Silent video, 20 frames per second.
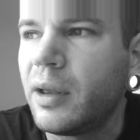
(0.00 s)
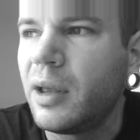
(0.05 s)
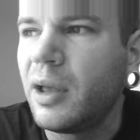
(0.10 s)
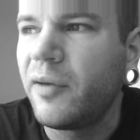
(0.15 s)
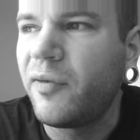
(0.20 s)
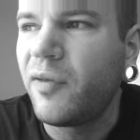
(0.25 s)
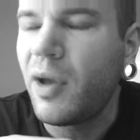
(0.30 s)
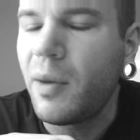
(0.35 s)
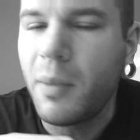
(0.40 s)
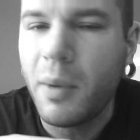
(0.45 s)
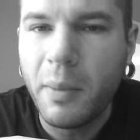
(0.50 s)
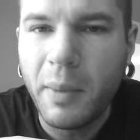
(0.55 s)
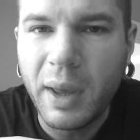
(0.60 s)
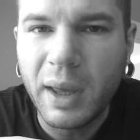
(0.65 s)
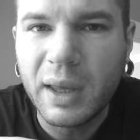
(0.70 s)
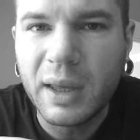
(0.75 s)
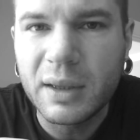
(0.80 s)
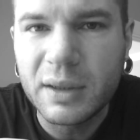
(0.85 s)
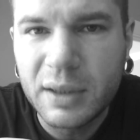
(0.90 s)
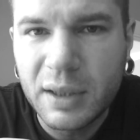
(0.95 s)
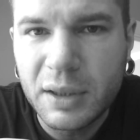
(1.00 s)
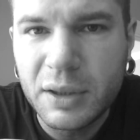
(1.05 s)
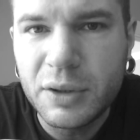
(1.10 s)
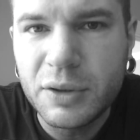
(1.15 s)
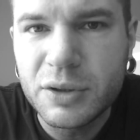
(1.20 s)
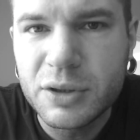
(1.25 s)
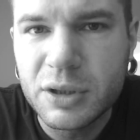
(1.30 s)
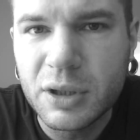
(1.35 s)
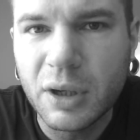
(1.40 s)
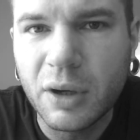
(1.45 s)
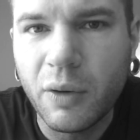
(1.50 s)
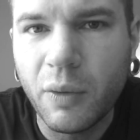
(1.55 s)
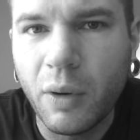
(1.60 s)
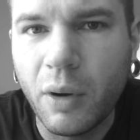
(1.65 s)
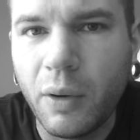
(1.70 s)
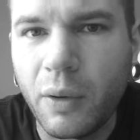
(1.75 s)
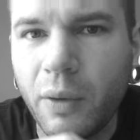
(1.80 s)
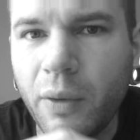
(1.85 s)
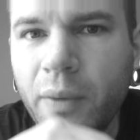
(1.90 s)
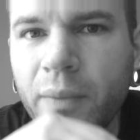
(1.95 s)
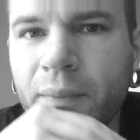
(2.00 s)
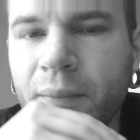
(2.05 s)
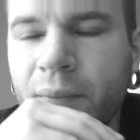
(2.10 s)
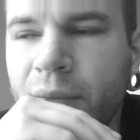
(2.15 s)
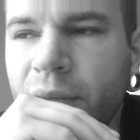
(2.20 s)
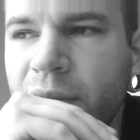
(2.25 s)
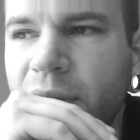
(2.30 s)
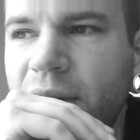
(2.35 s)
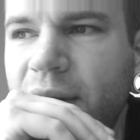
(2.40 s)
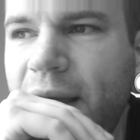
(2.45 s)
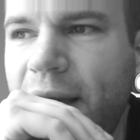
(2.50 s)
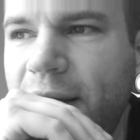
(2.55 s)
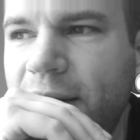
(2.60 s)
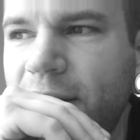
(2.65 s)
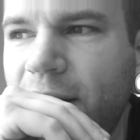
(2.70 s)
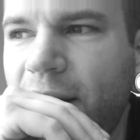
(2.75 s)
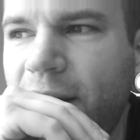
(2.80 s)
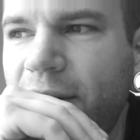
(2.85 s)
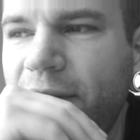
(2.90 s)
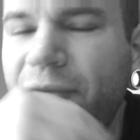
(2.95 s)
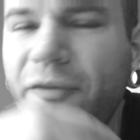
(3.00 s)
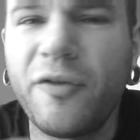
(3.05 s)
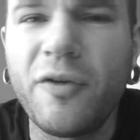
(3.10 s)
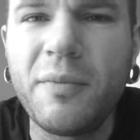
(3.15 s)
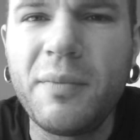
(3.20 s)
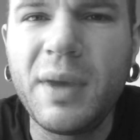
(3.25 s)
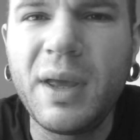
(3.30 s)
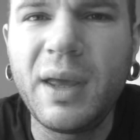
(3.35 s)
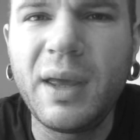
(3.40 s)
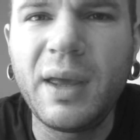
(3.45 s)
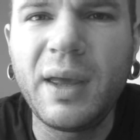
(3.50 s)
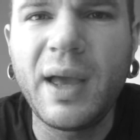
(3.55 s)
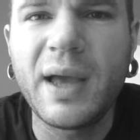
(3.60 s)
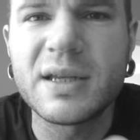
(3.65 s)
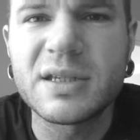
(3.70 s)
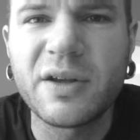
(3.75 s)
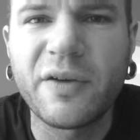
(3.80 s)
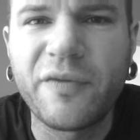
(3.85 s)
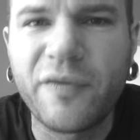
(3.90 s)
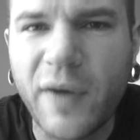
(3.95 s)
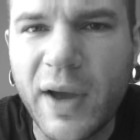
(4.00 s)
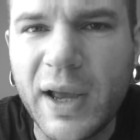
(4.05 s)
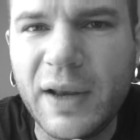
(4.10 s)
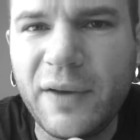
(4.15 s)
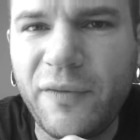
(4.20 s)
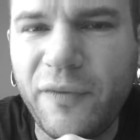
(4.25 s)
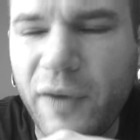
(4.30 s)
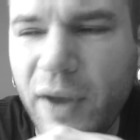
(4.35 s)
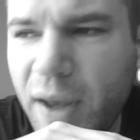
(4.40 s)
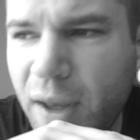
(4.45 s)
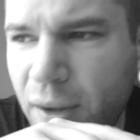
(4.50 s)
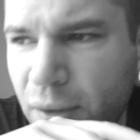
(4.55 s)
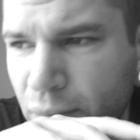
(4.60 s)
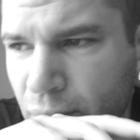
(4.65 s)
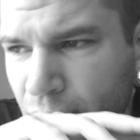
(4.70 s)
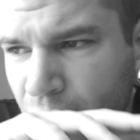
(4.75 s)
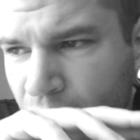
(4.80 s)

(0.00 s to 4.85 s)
if MMA continues to grow, that uh, for me as a fight fan,